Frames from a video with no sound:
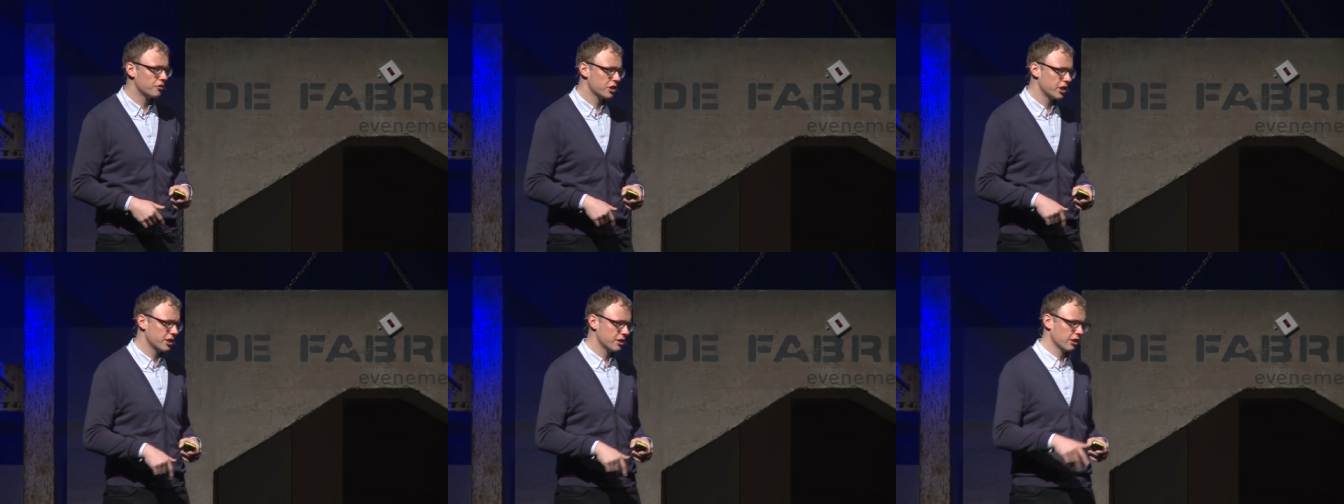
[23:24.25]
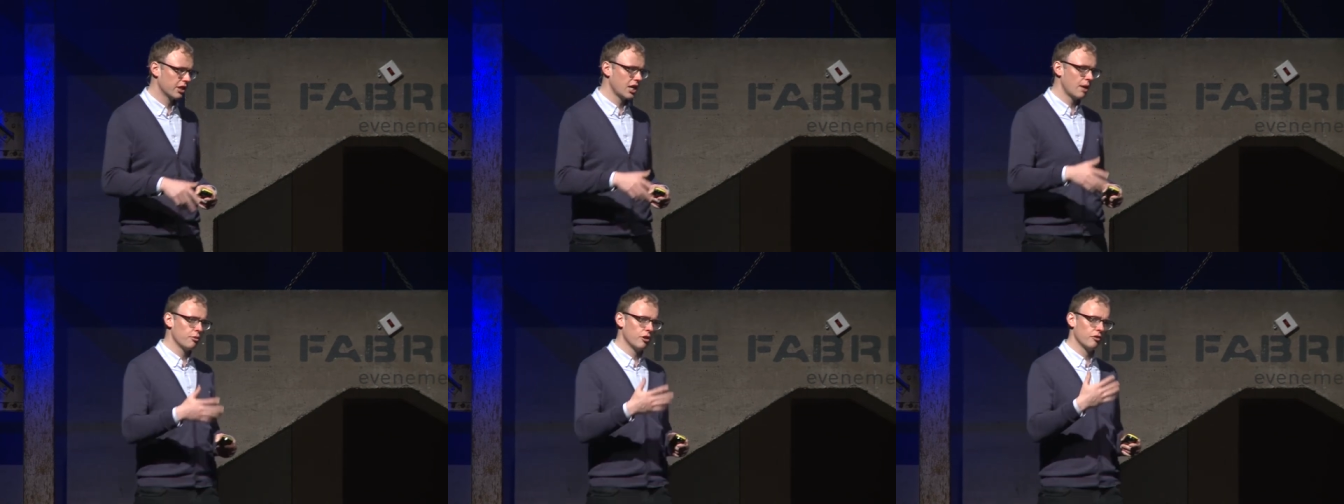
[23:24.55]
just
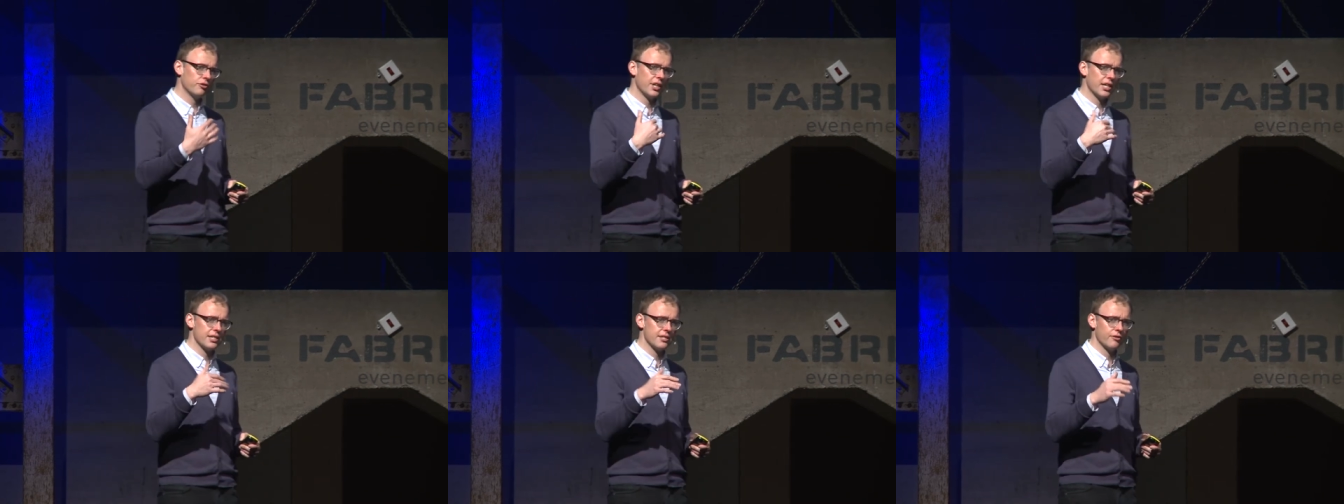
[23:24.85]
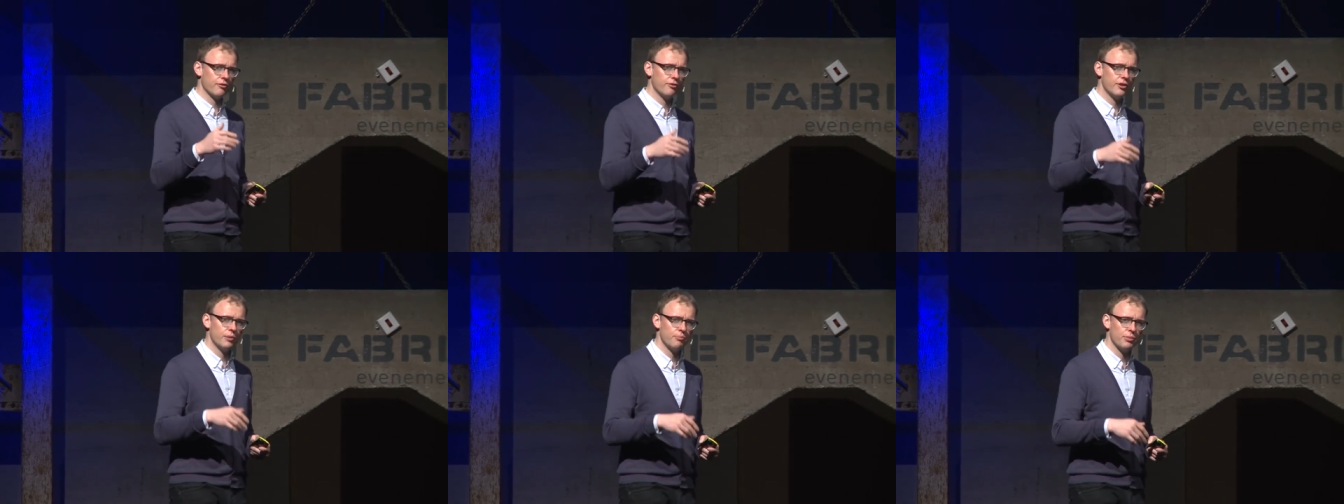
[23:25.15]
a couple of
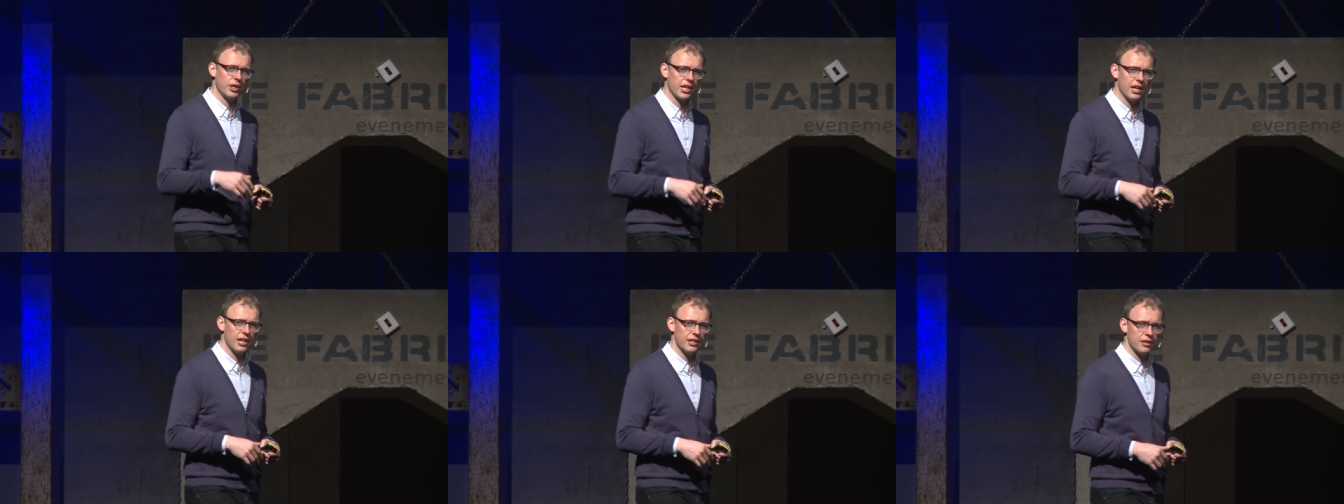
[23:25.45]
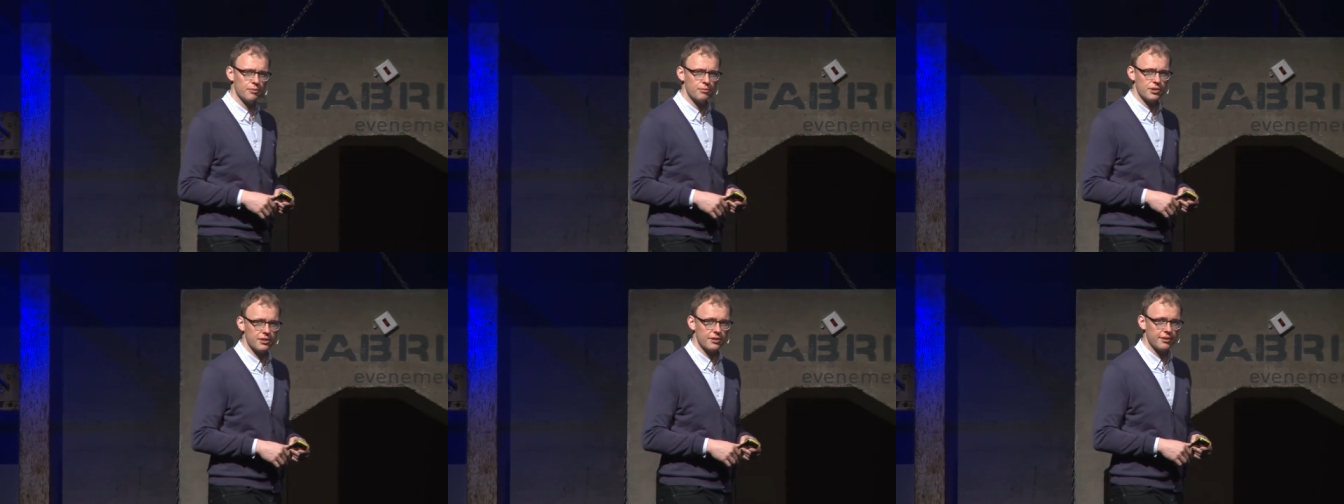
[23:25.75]
dozen feedback
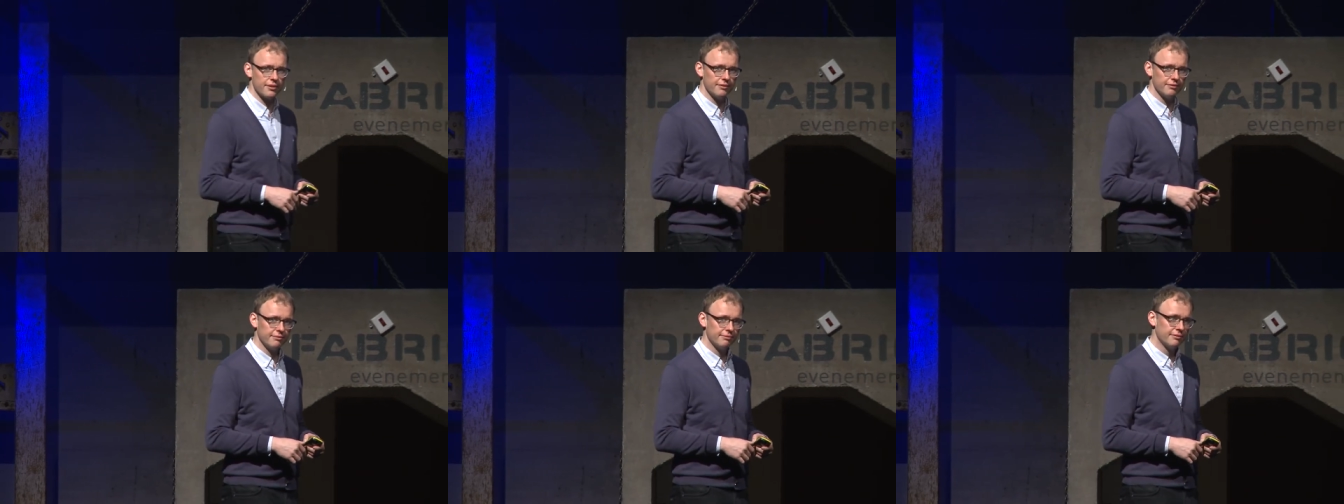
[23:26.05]
items.